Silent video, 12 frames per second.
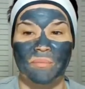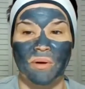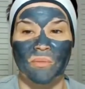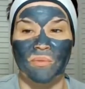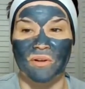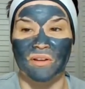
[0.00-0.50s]

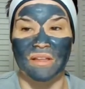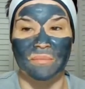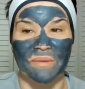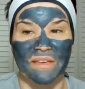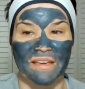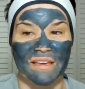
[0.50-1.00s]
we'll
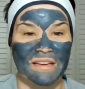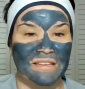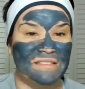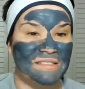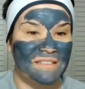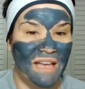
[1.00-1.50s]
be
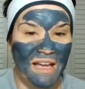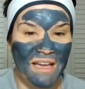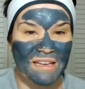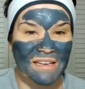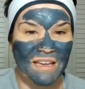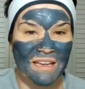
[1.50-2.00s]

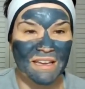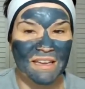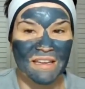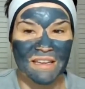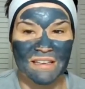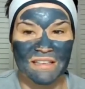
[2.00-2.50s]

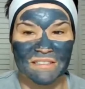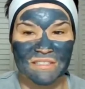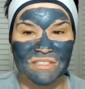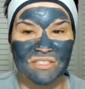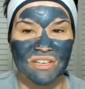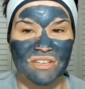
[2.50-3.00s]
excited
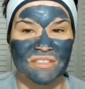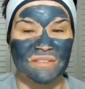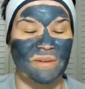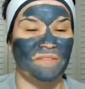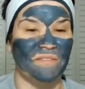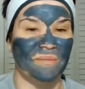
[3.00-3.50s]
to share
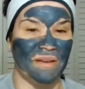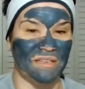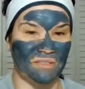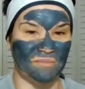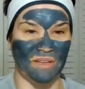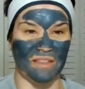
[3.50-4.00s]
some
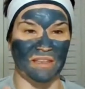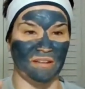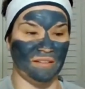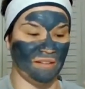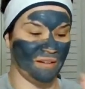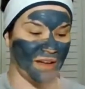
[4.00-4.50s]
information with
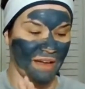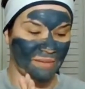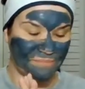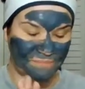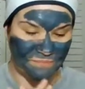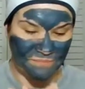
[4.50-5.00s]
you.
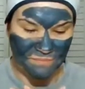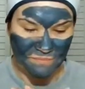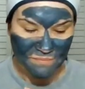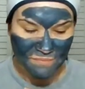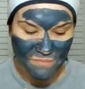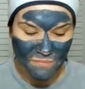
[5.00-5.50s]
Okay,
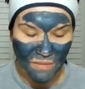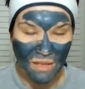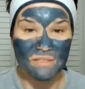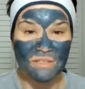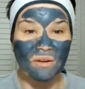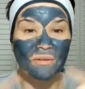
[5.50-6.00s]

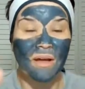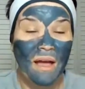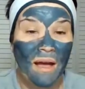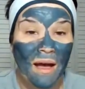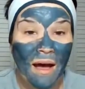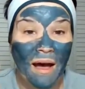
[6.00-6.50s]
so
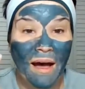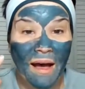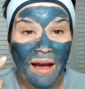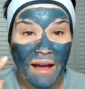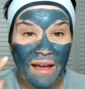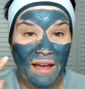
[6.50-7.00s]

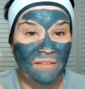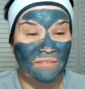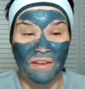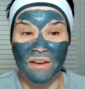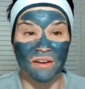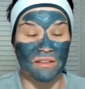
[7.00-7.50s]
I
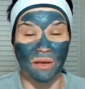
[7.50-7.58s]
figured